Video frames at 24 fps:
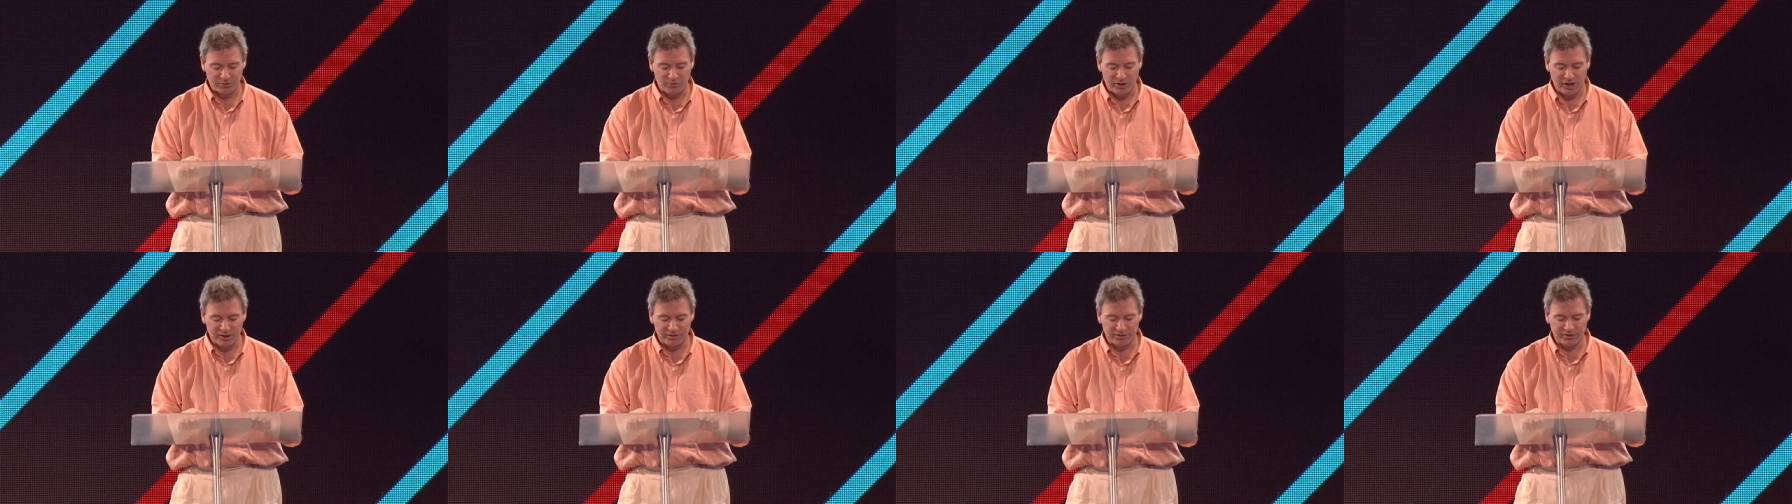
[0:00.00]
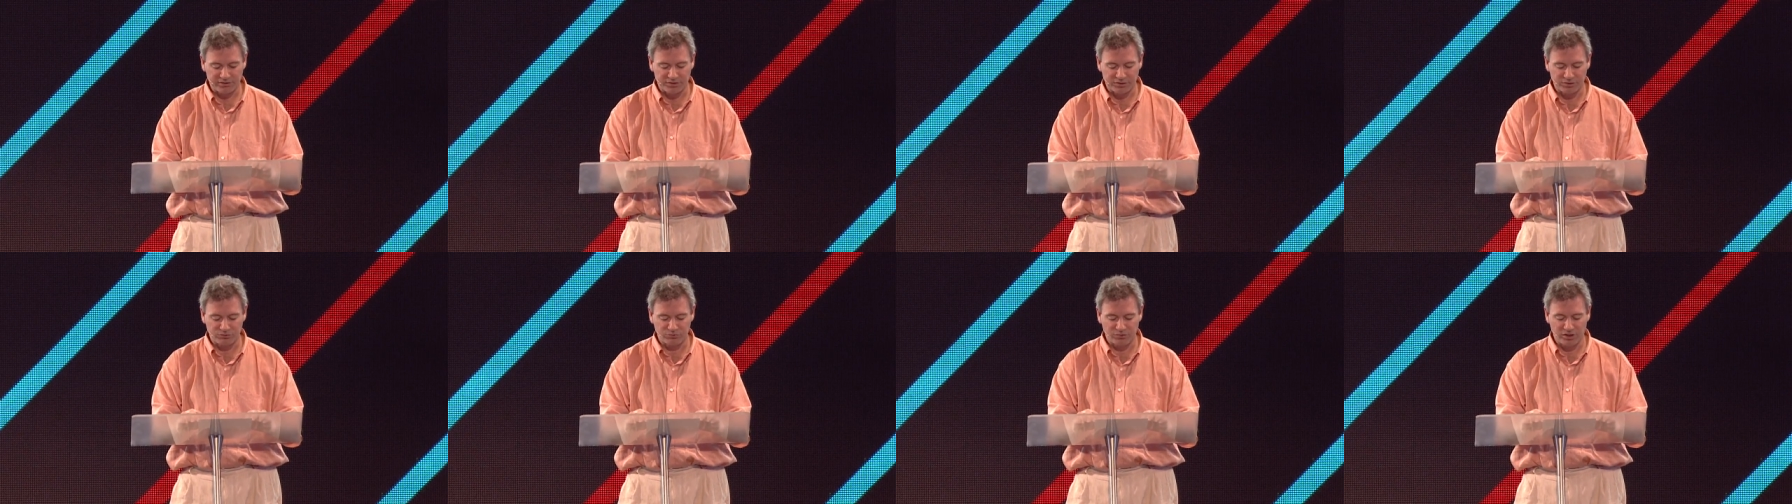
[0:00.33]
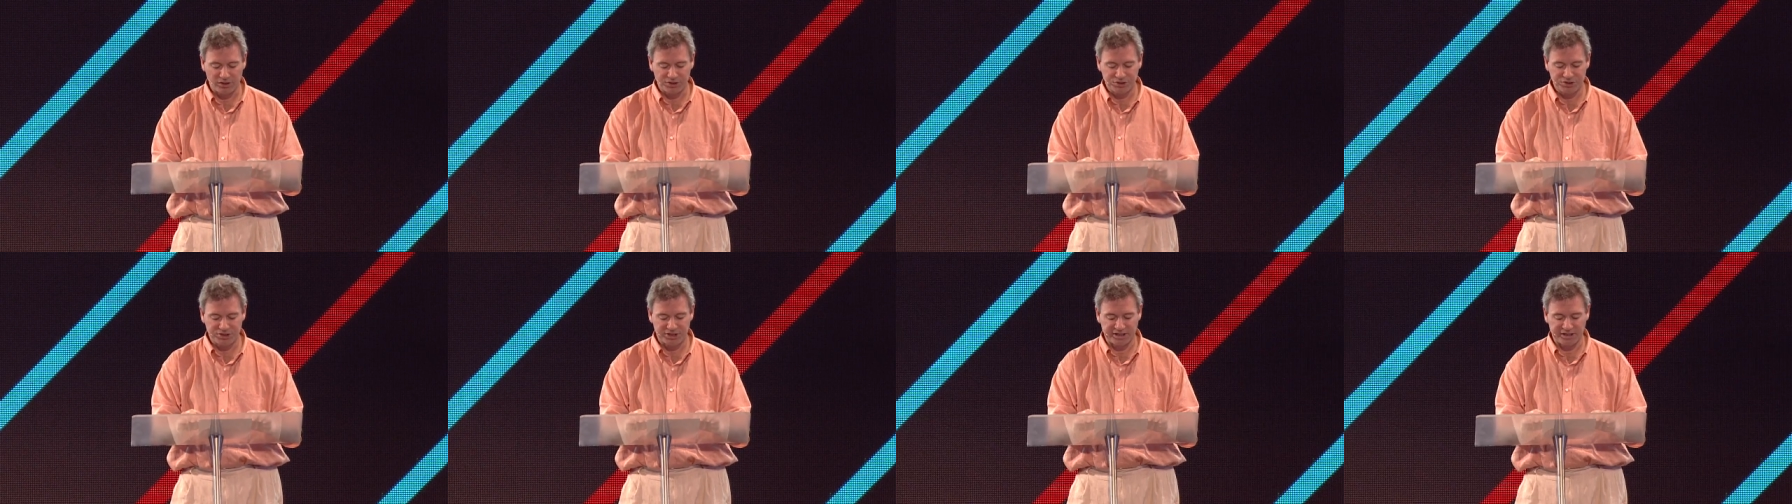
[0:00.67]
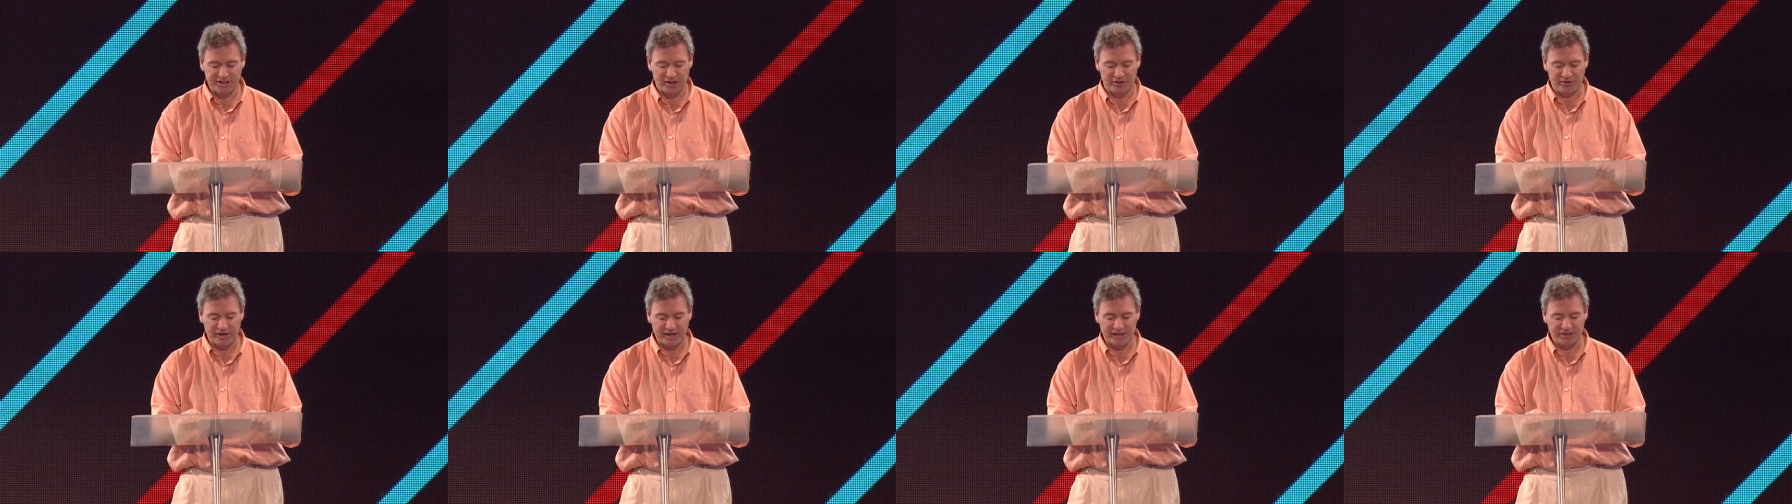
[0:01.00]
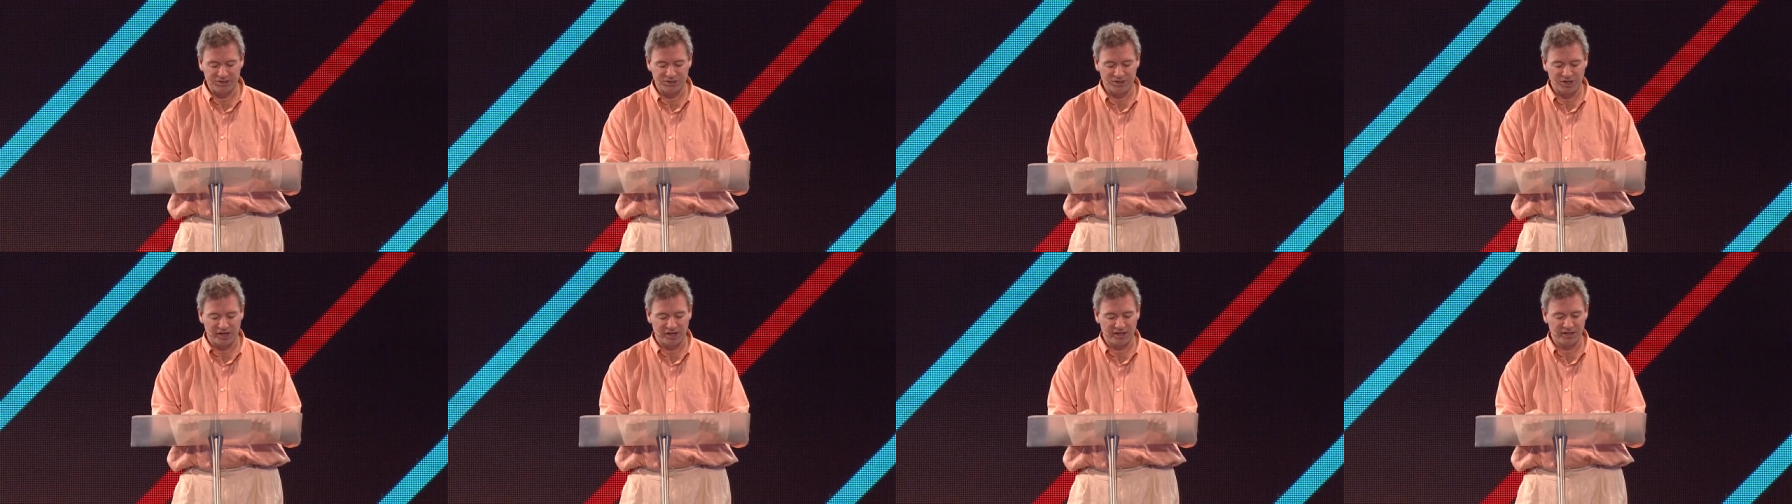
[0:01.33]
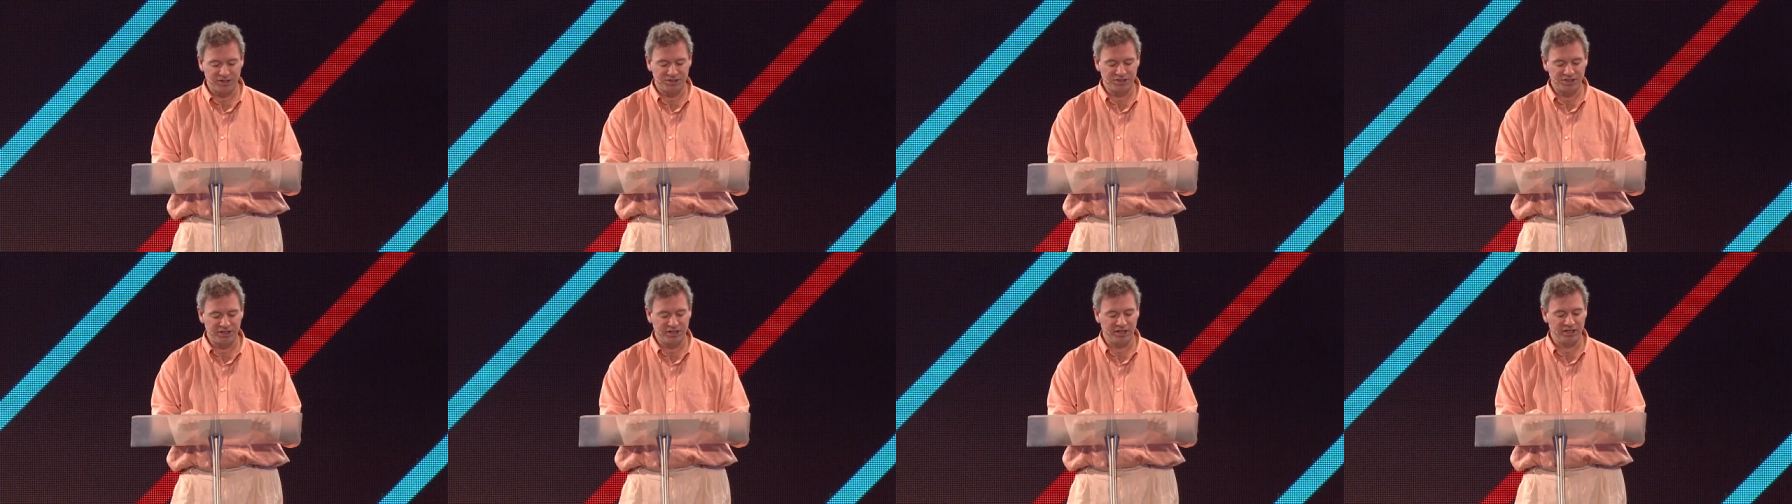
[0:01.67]
rather than rushing in our
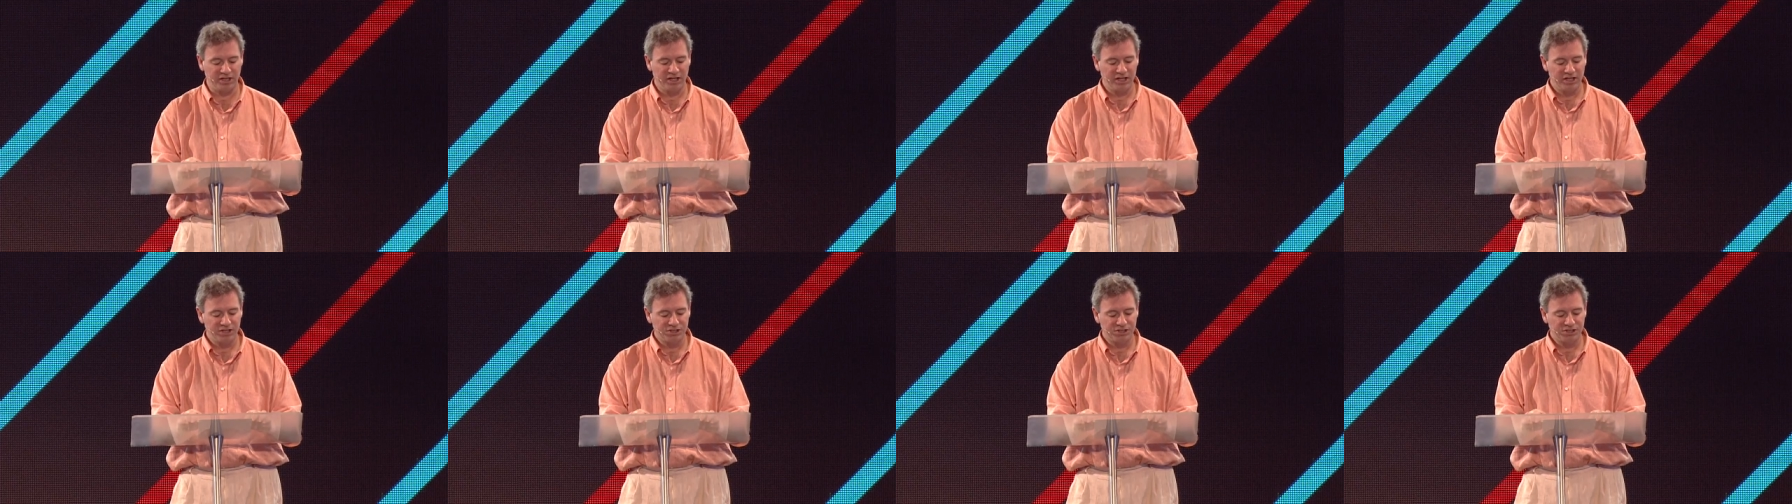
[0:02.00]
anxiety